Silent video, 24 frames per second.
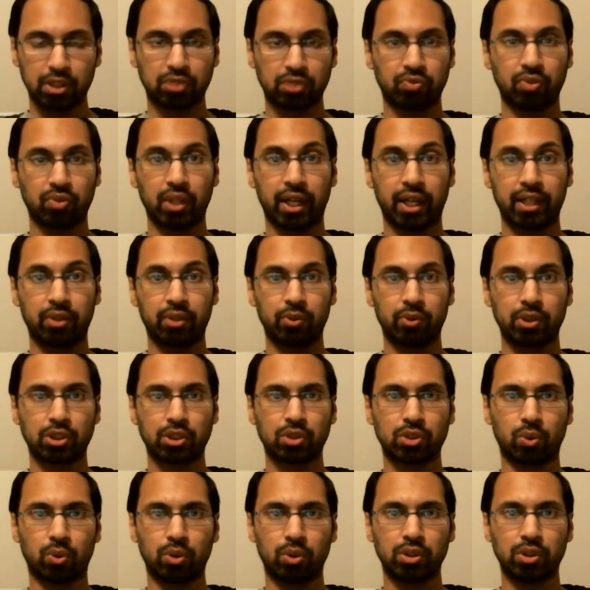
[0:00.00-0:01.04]
flattering
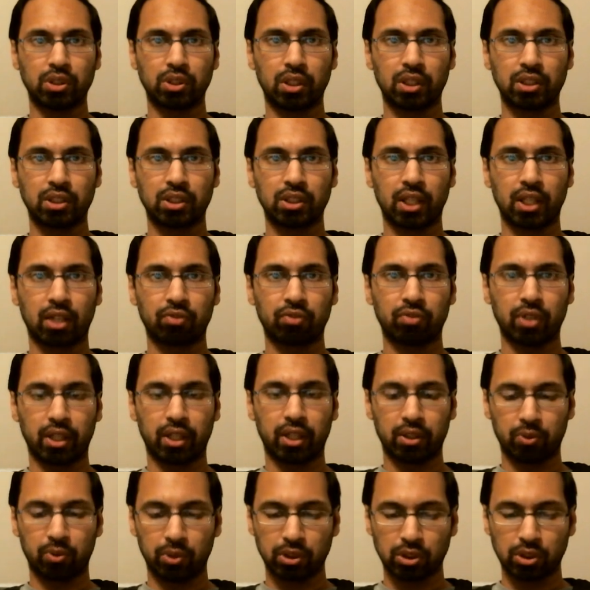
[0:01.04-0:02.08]
stories and these not
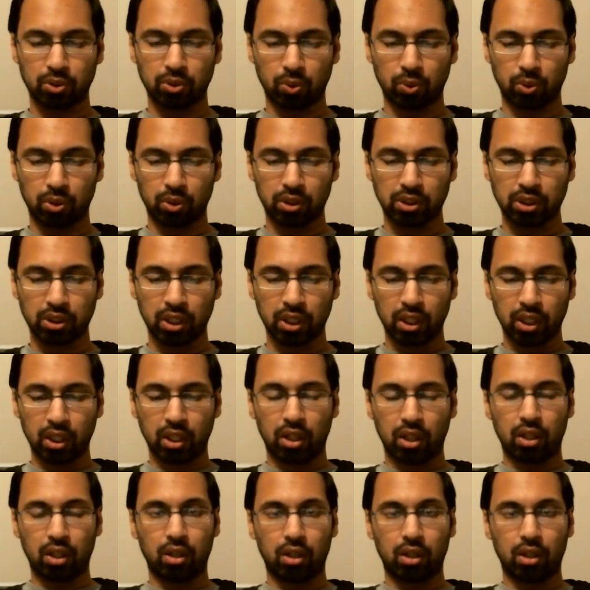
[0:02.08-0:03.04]
flattering stories